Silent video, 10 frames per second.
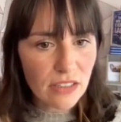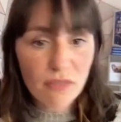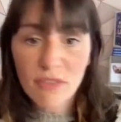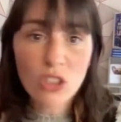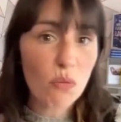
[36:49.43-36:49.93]

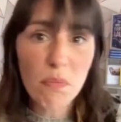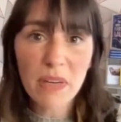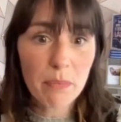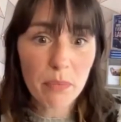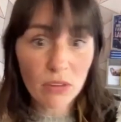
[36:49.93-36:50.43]
and for some
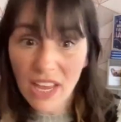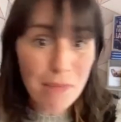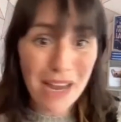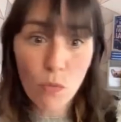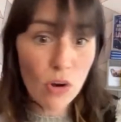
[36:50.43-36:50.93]
people they
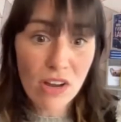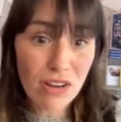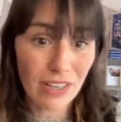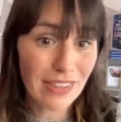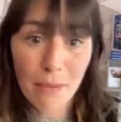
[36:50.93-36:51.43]
might
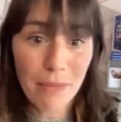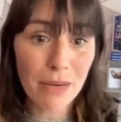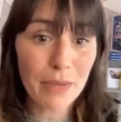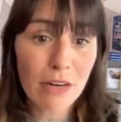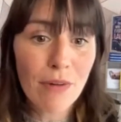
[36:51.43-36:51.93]
work and that
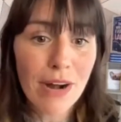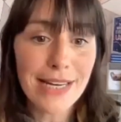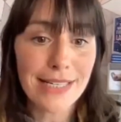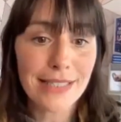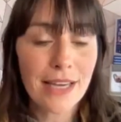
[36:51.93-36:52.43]
might be
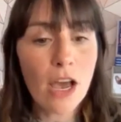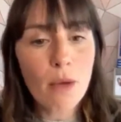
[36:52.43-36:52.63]
great,